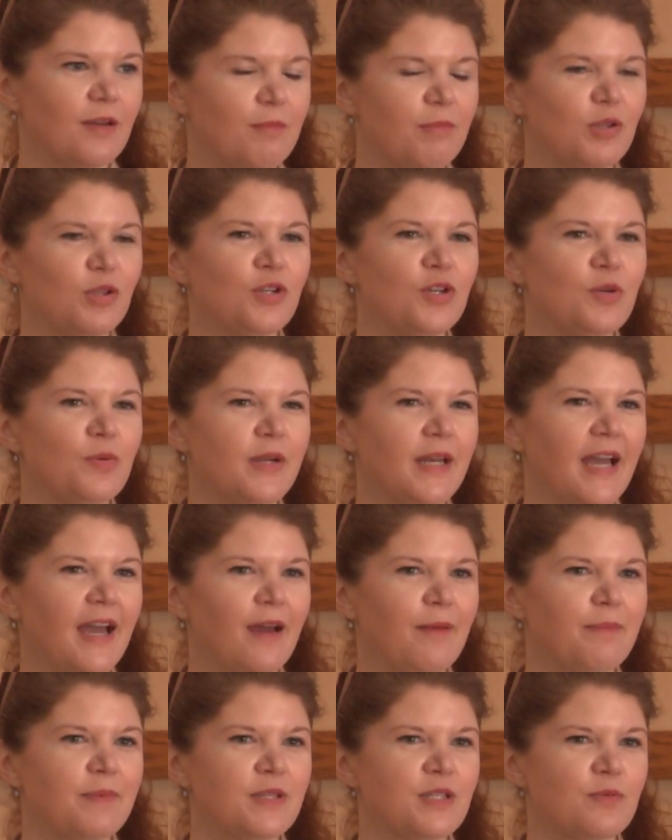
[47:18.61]
But look what
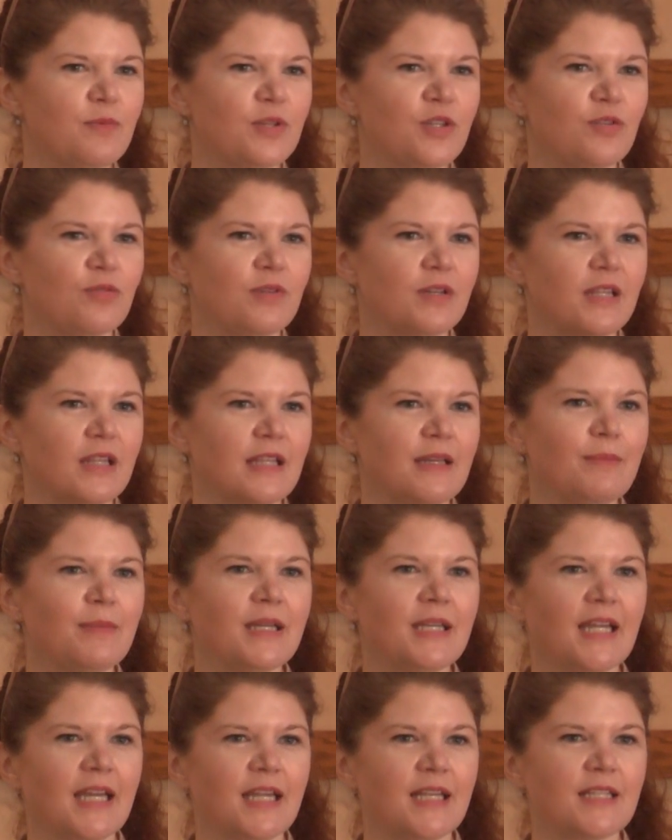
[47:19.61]
happens when you
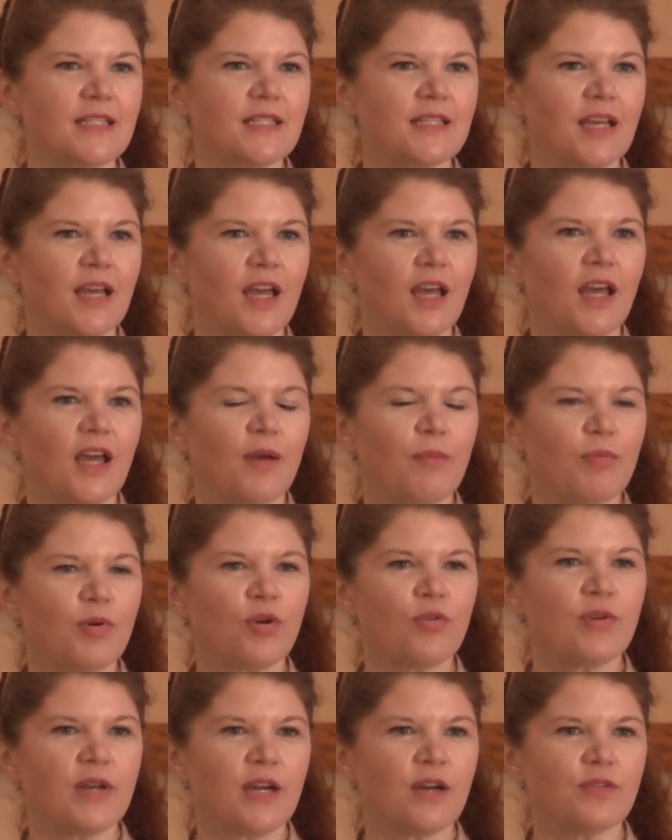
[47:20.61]
eliminate
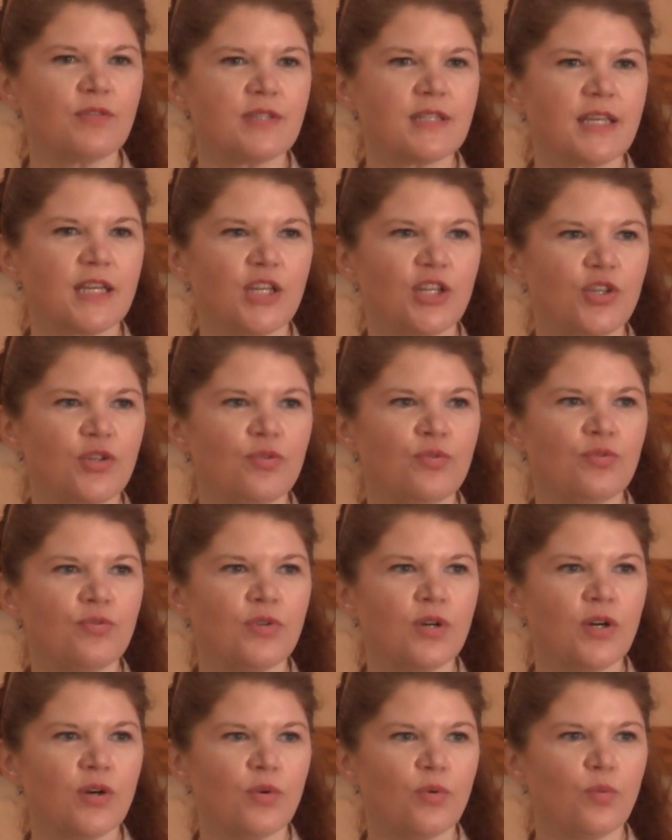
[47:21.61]
pronouns like you,
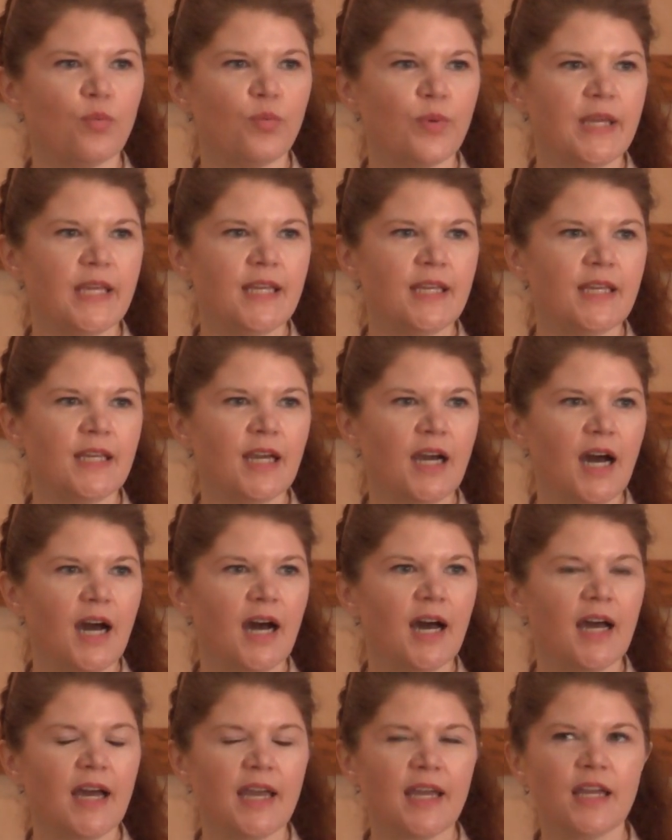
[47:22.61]
we,
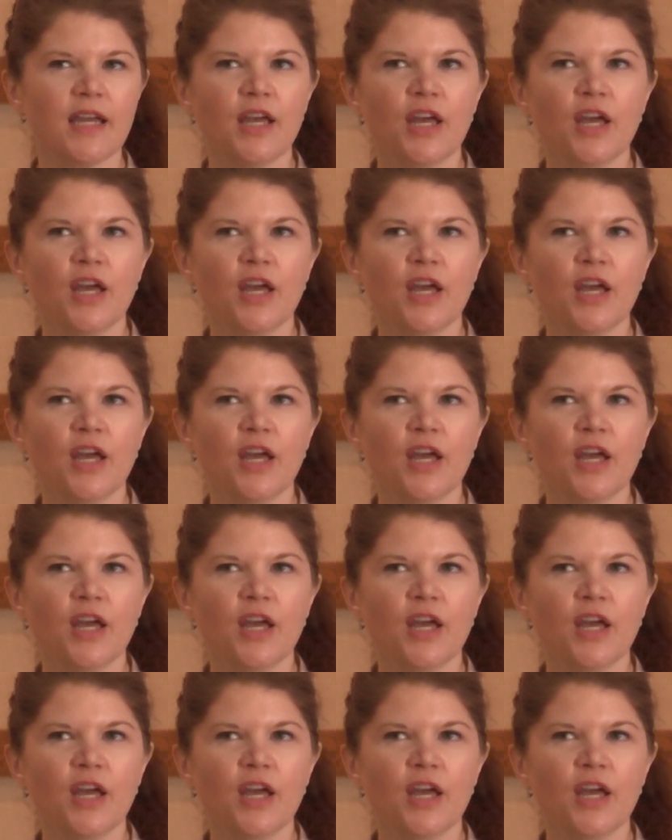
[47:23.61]
I,